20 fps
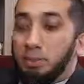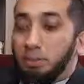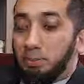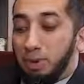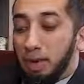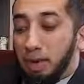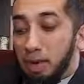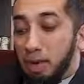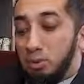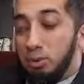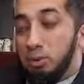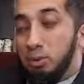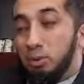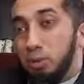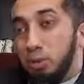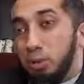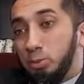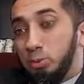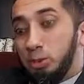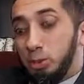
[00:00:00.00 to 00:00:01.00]
the power
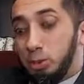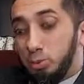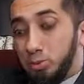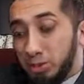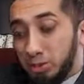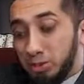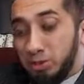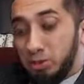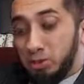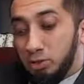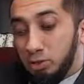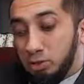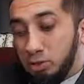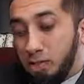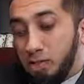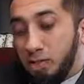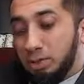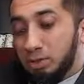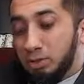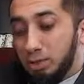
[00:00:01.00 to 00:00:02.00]
with which messengers
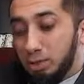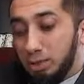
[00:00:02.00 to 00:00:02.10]
had to